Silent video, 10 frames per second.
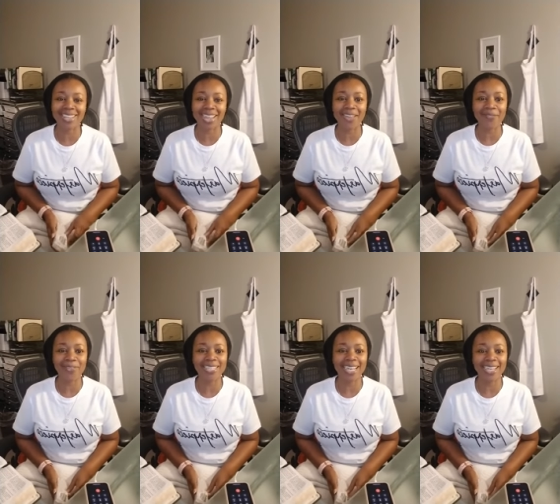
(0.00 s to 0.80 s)

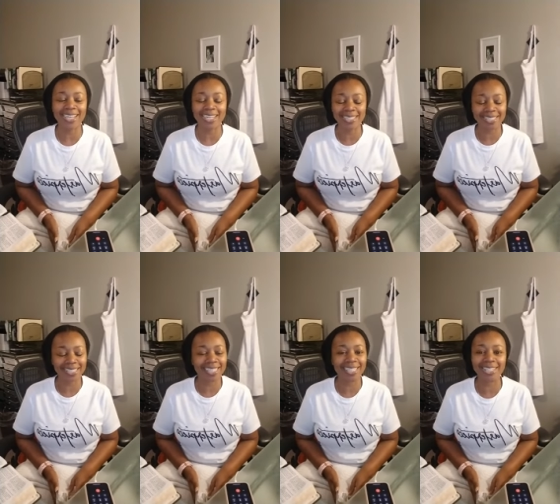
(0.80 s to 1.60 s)
Everyday
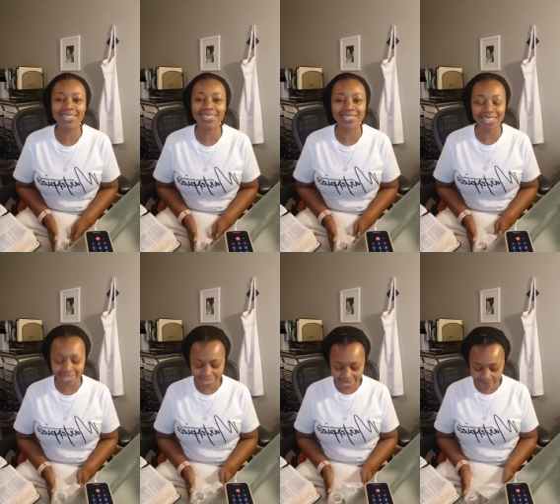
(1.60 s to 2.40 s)
Until
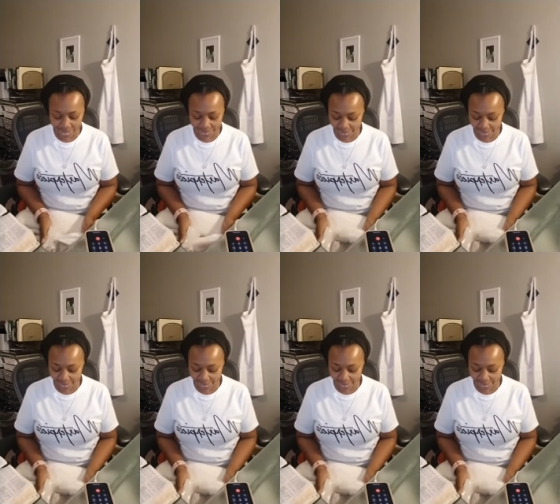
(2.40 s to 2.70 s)
Dynamic